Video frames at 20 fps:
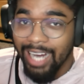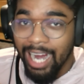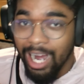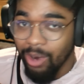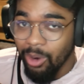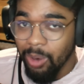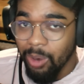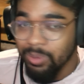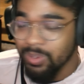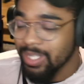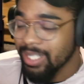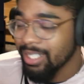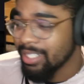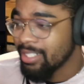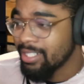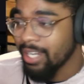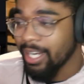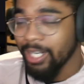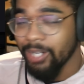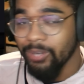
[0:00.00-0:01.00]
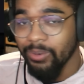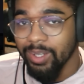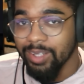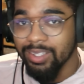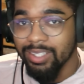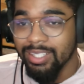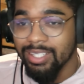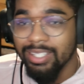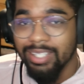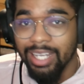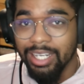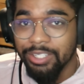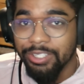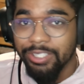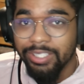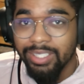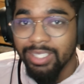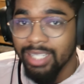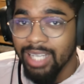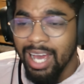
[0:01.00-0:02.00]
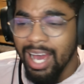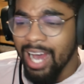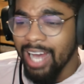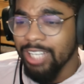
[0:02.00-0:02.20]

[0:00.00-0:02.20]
how I was going to decorate this section.